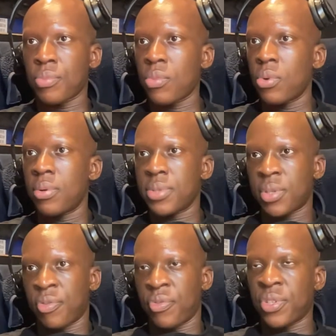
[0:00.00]
It's a
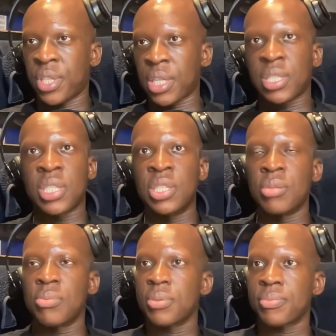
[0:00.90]
free kick to
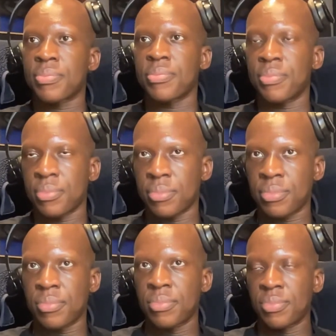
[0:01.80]
Egypt.
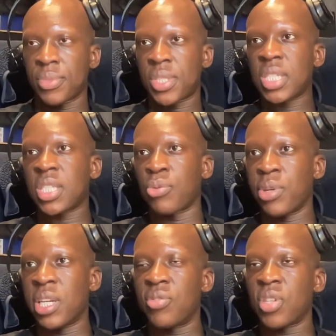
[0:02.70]
Just to
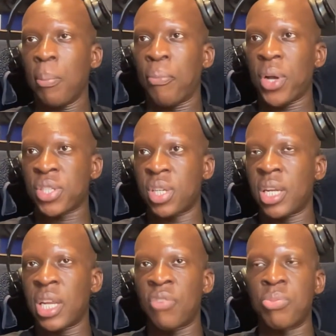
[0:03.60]
relieve some pressure that
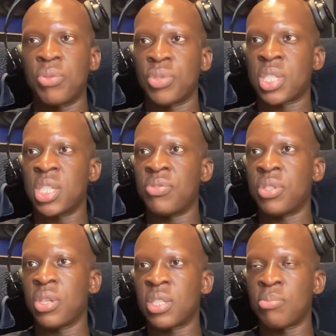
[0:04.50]
they've been receiving
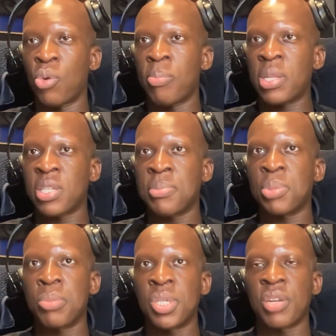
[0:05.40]
as the momentum has
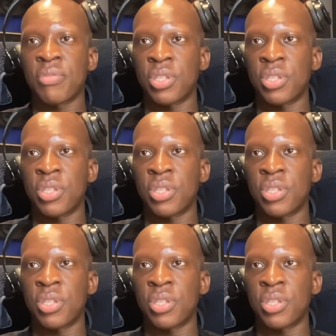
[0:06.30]
been shifting